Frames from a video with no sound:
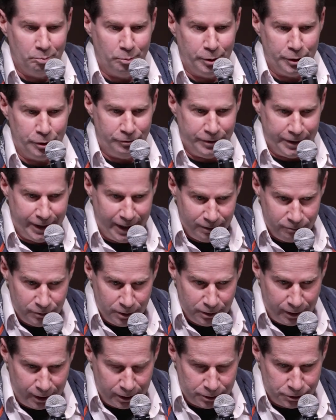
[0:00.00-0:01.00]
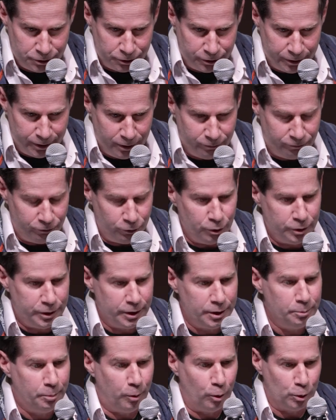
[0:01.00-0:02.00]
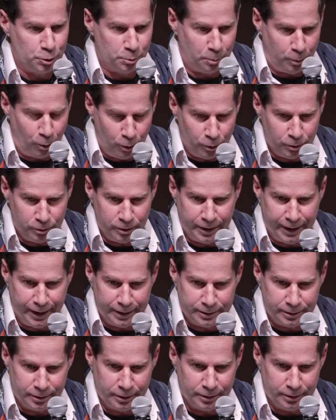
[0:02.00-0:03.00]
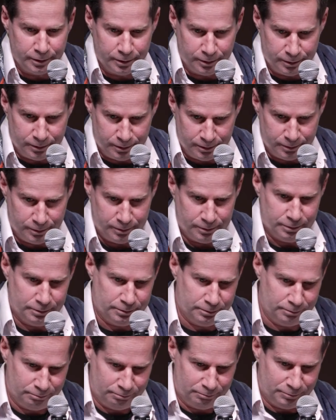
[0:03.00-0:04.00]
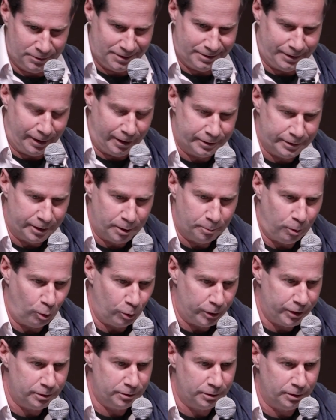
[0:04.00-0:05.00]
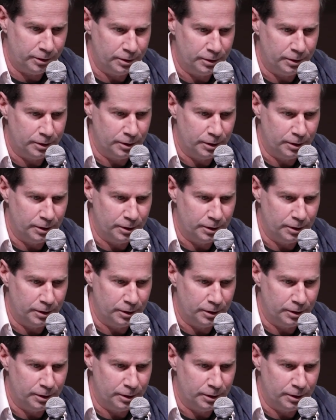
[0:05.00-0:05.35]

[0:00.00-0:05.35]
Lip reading: But if you have the luxury, if you can postpone that starting point,